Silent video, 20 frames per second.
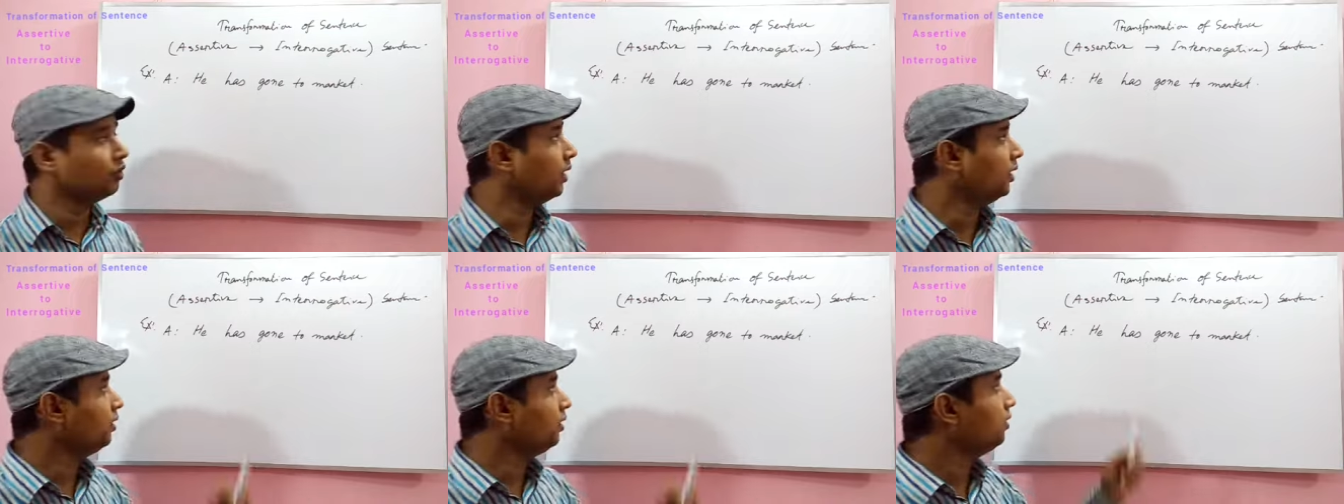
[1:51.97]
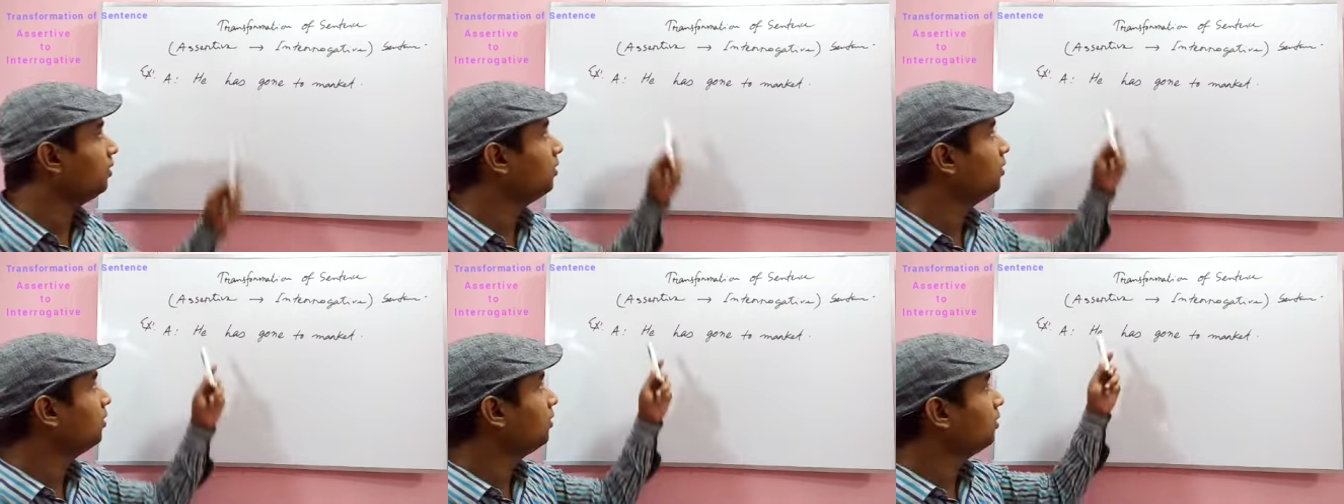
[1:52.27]

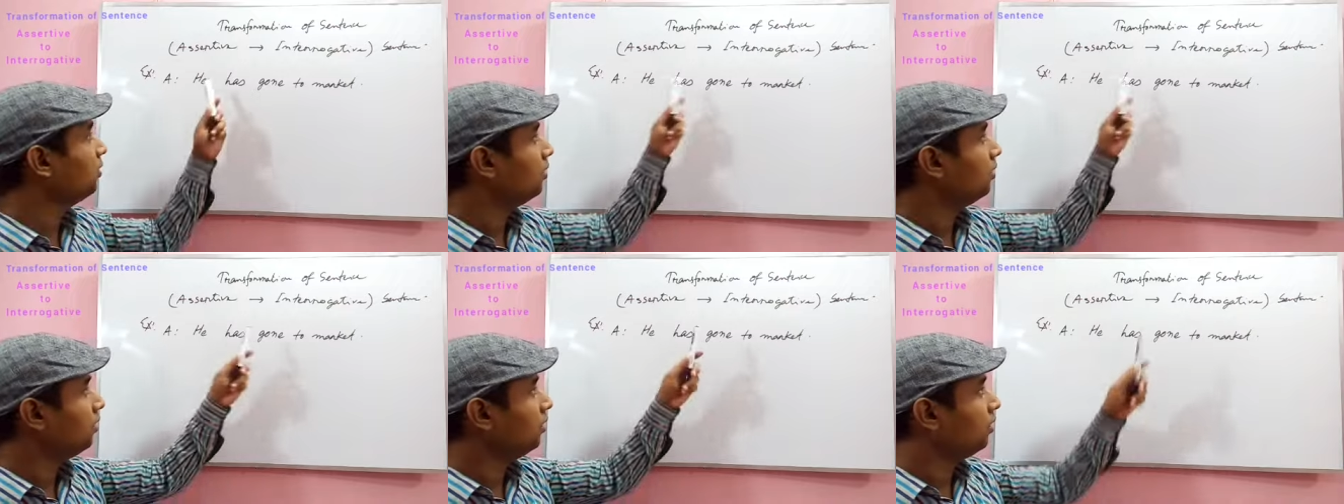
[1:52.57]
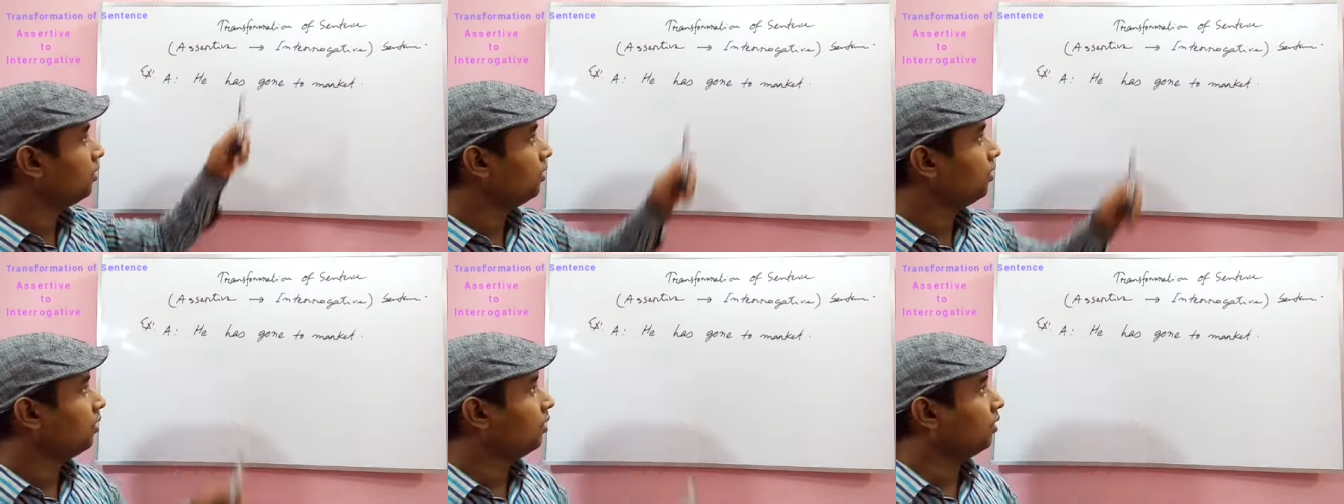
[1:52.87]

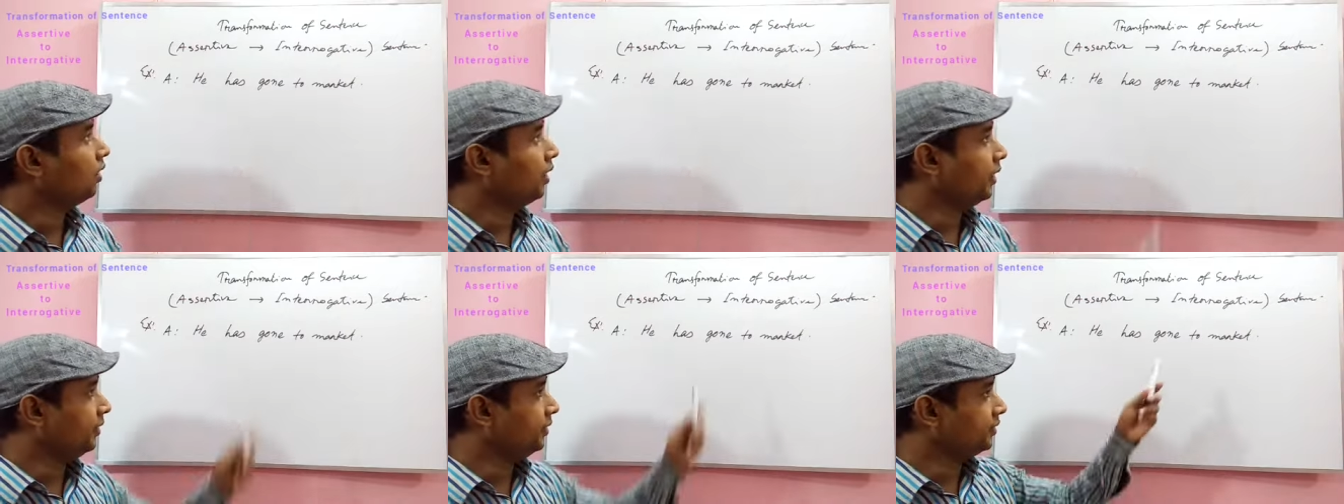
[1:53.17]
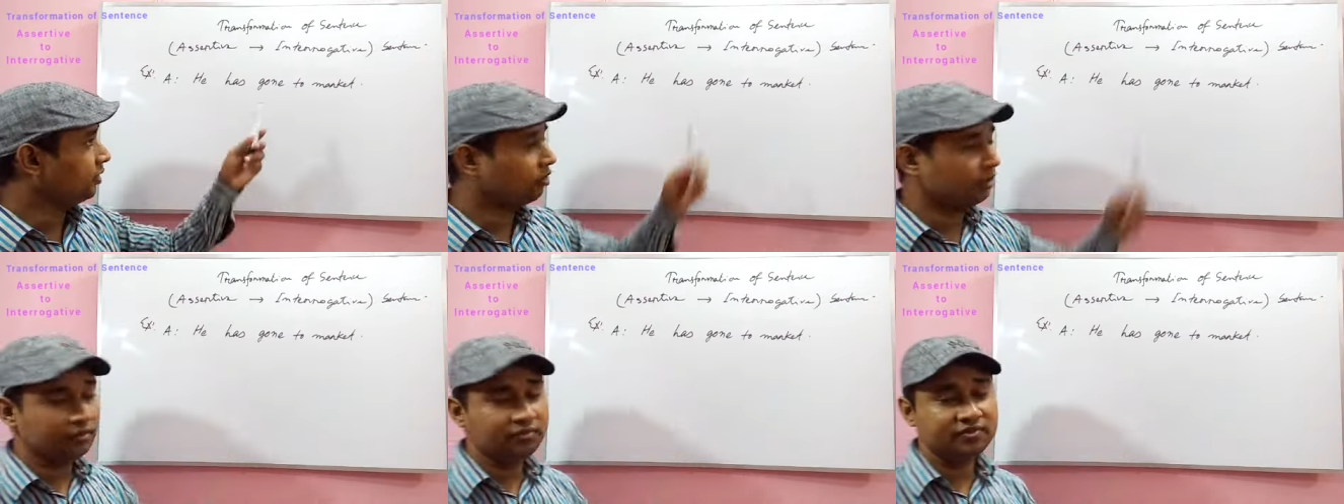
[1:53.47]
an
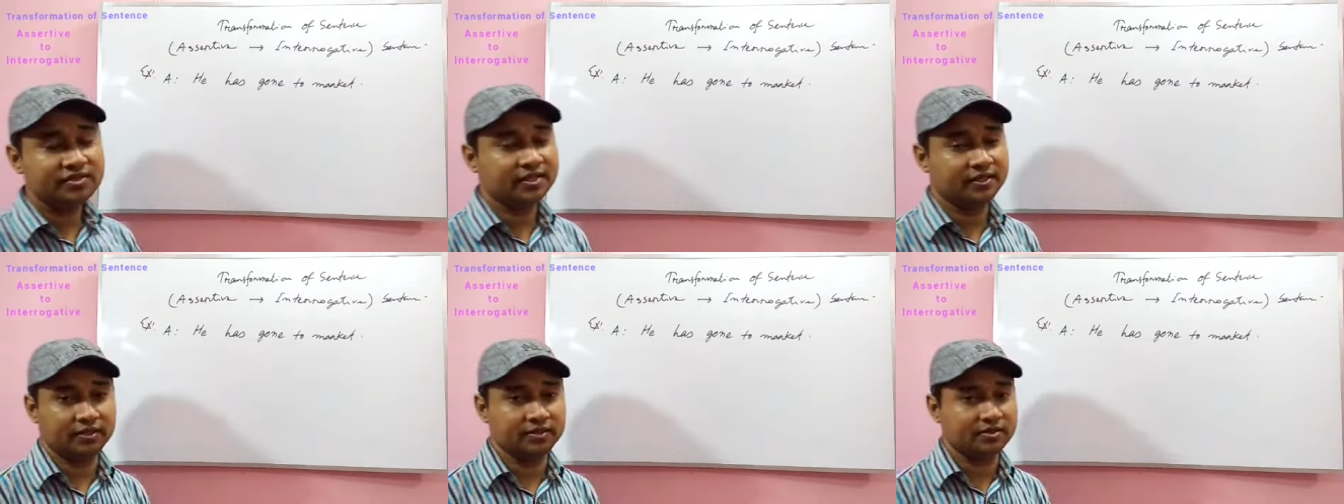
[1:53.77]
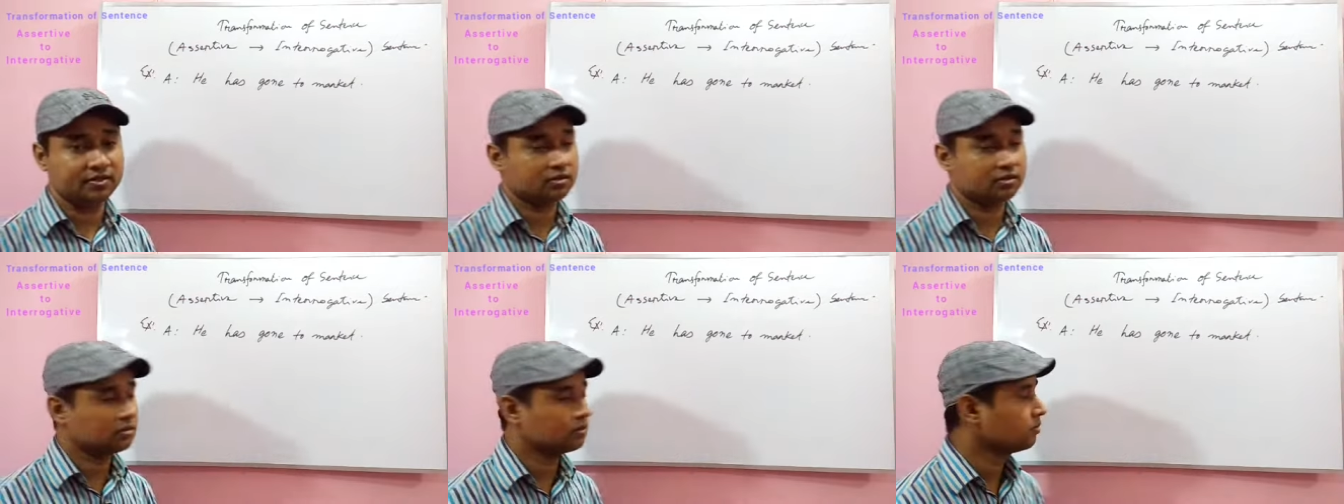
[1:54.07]
interrogative
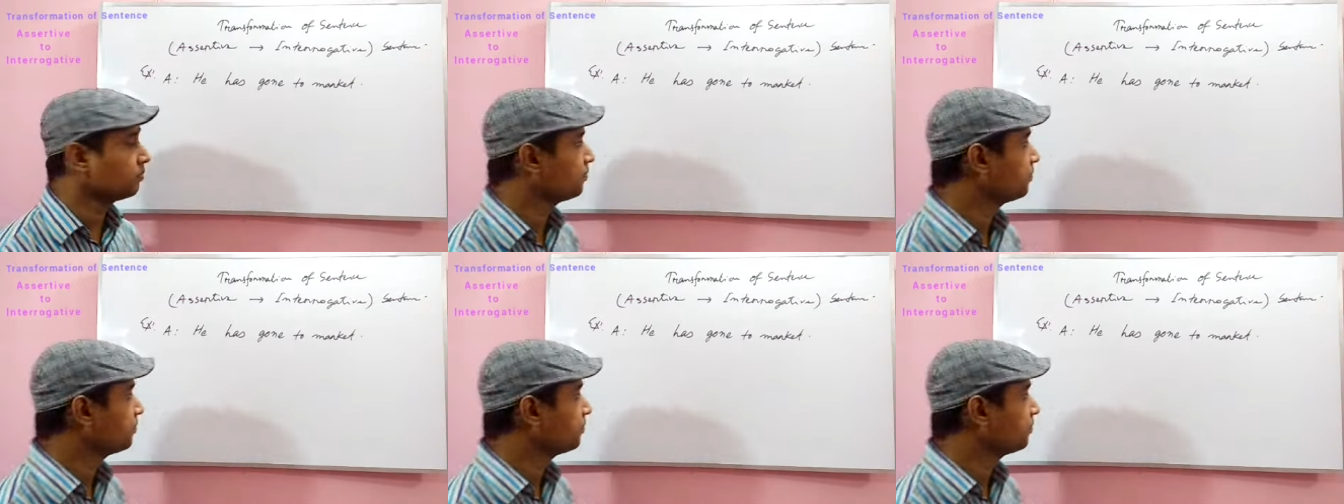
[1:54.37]
sentence.